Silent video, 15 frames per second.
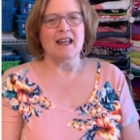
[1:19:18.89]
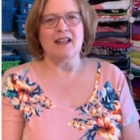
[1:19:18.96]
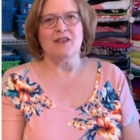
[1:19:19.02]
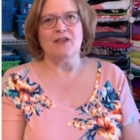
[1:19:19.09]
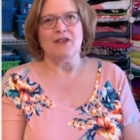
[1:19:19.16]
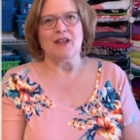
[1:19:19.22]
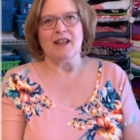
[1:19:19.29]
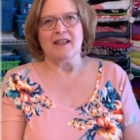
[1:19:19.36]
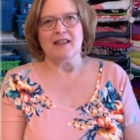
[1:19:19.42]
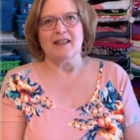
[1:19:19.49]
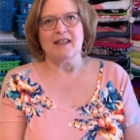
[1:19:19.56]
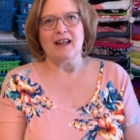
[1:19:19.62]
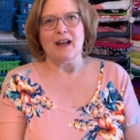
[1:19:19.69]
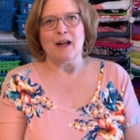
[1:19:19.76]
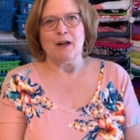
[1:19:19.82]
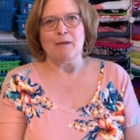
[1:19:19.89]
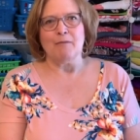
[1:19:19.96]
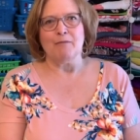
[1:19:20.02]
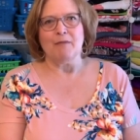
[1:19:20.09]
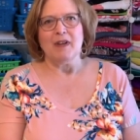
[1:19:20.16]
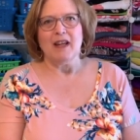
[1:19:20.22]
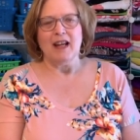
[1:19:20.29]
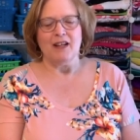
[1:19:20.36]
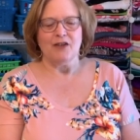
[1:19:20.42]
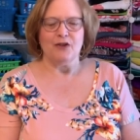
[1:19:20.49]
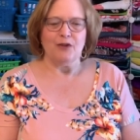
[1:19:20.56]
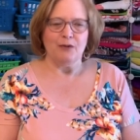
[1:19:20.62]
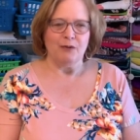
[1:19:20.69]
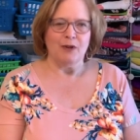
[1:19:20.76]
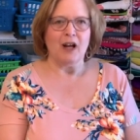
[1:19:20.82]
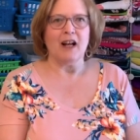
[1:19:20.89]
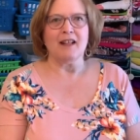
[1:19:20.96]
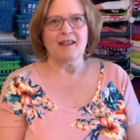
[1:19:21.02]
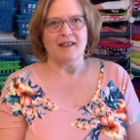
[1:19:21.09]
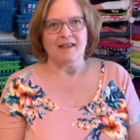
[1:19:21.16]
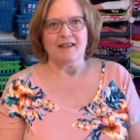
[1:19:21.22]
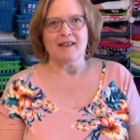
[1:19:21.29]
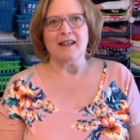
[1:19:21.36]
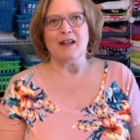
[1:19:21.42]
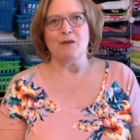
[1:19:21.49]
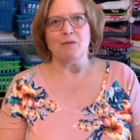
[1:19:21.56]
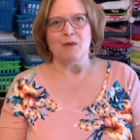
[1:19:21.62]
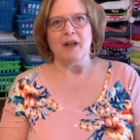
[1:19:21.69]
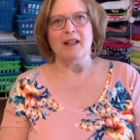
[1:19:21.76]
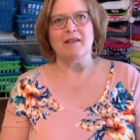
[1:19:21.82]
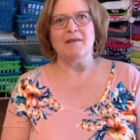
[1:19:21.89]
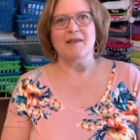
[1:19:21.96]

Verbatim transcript: It's just it's two cuts instead of one.